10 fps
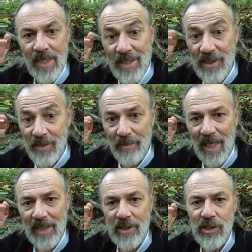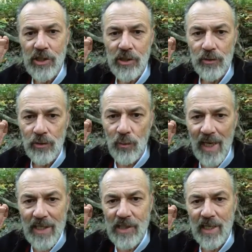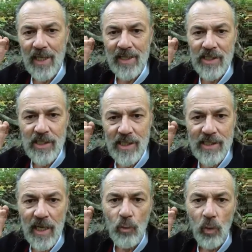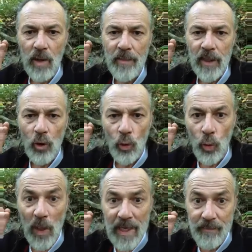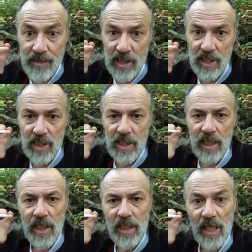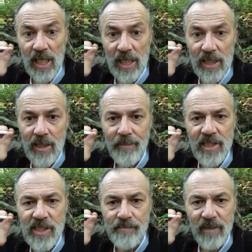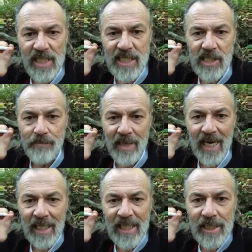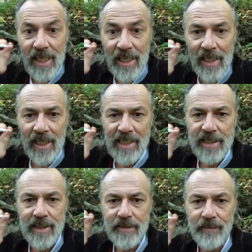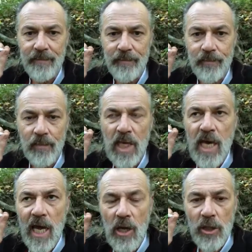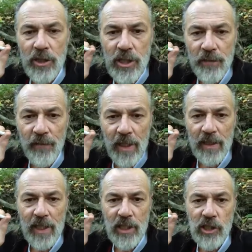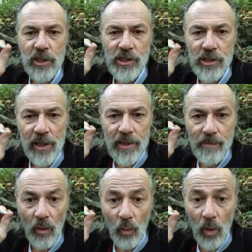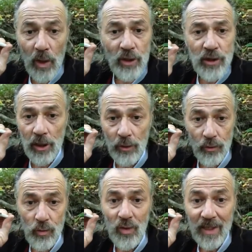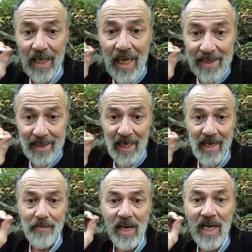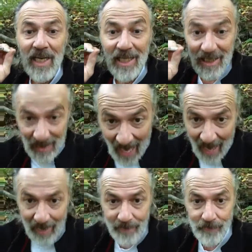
It's the politicians on the right side that says a woman raped and knocked up is blessed by God. Heritage Foundation is nothing but one total goddamn lie.